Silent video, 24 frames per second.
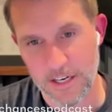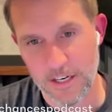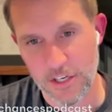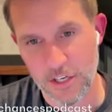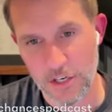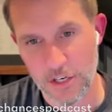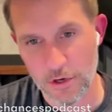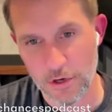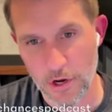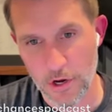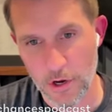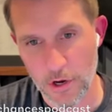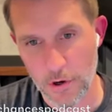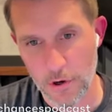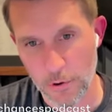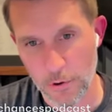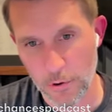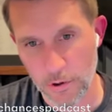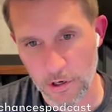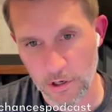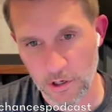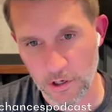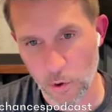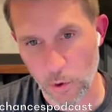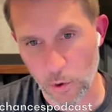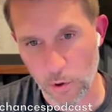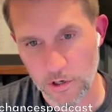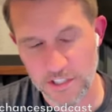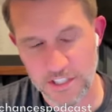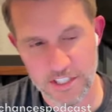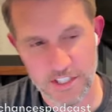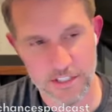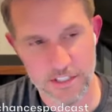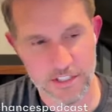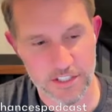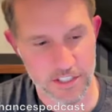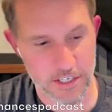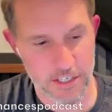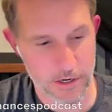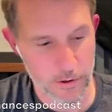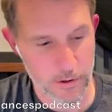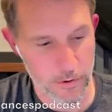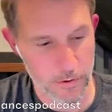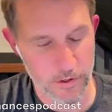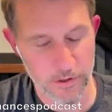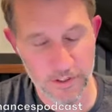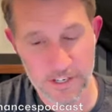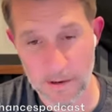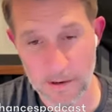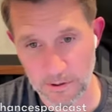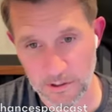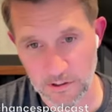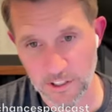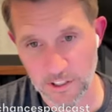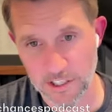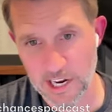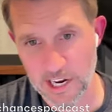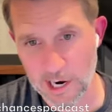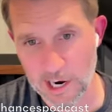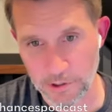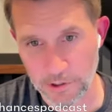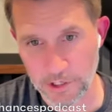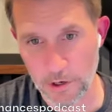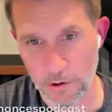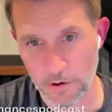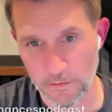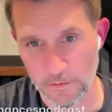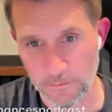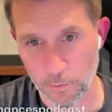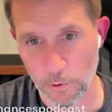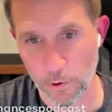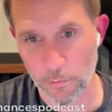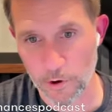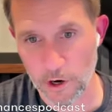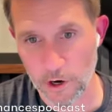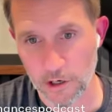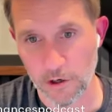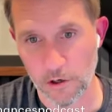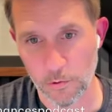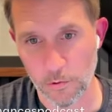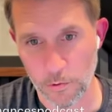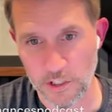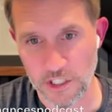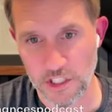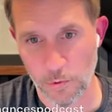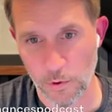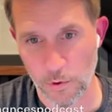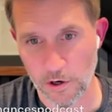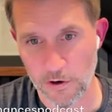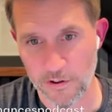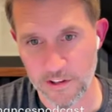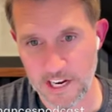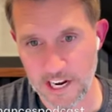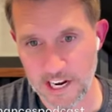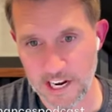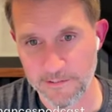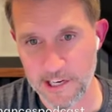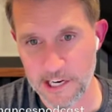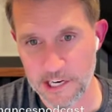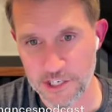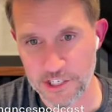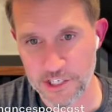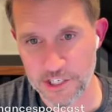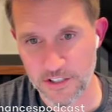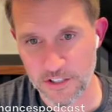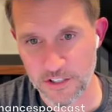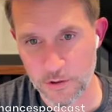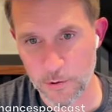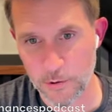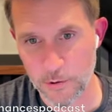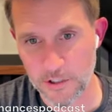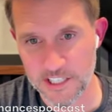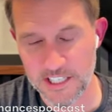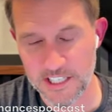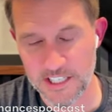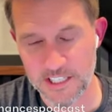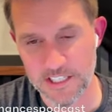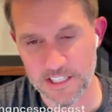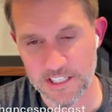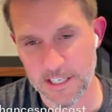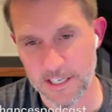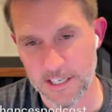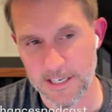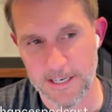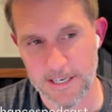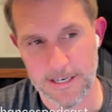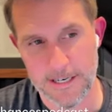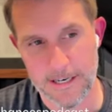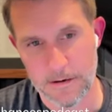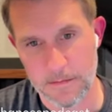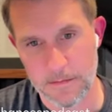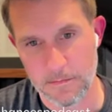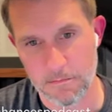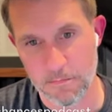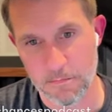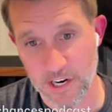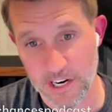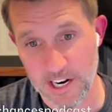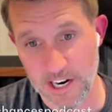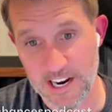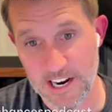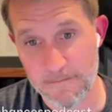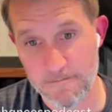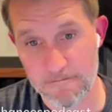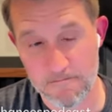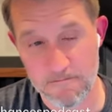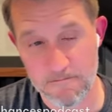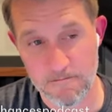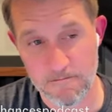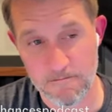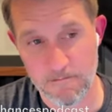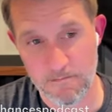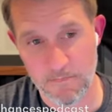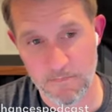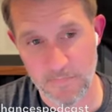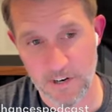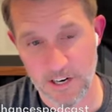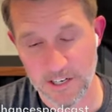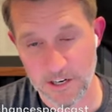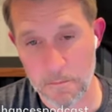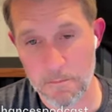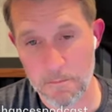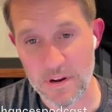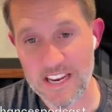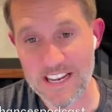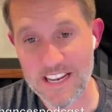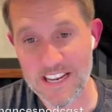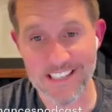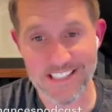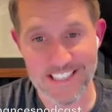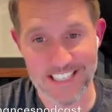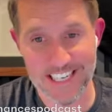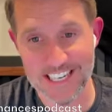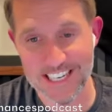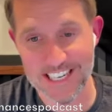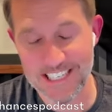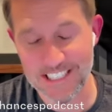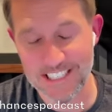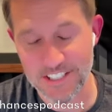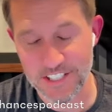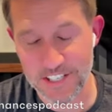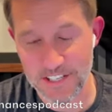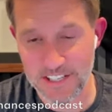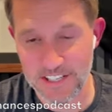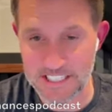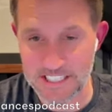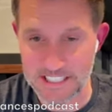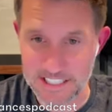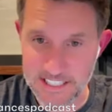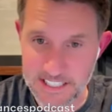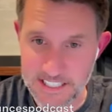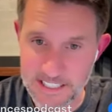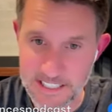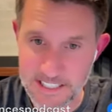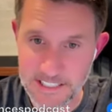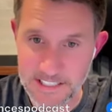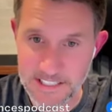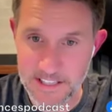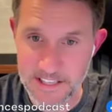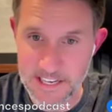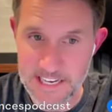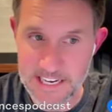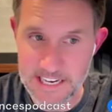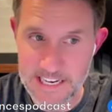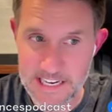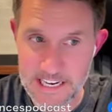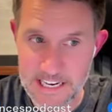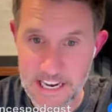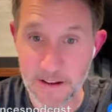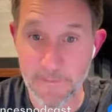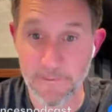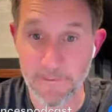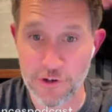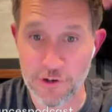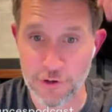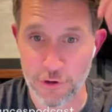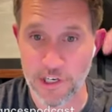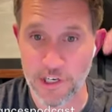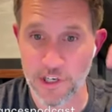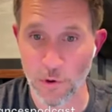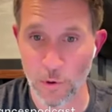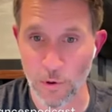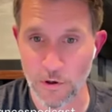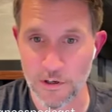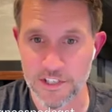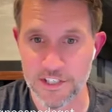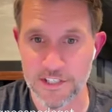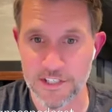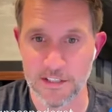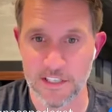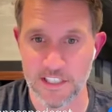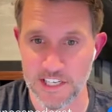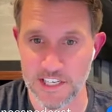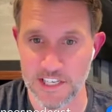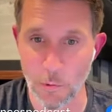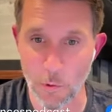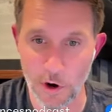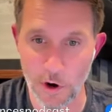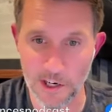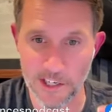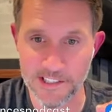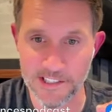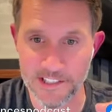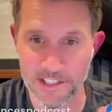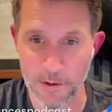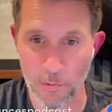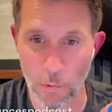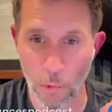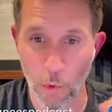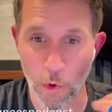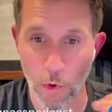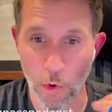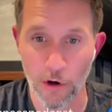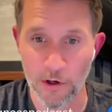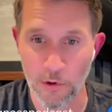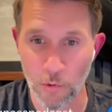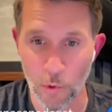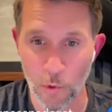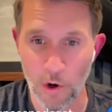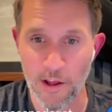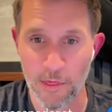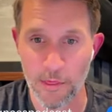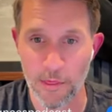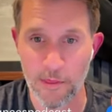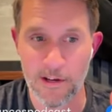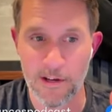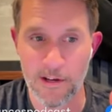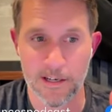you go to a course. So typically I would go to Fort Rucker, which is where the aviation school is. But I I competed to get into this into the infantry course because I wanted to work with